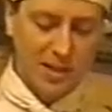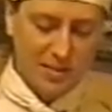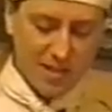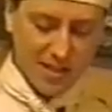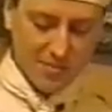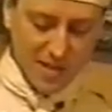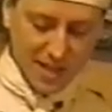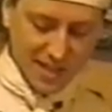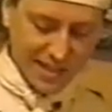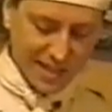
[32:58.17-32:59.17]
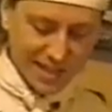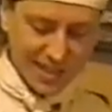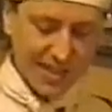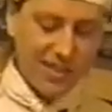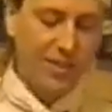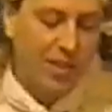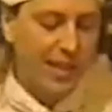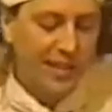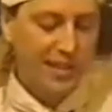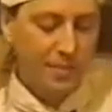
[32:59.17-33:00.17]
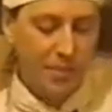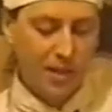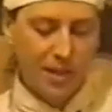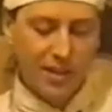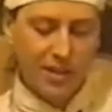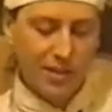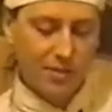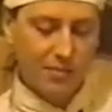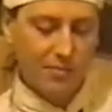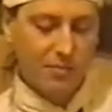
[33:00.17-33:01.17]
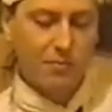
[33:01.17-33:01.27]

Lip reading: it's actually cooking something, which is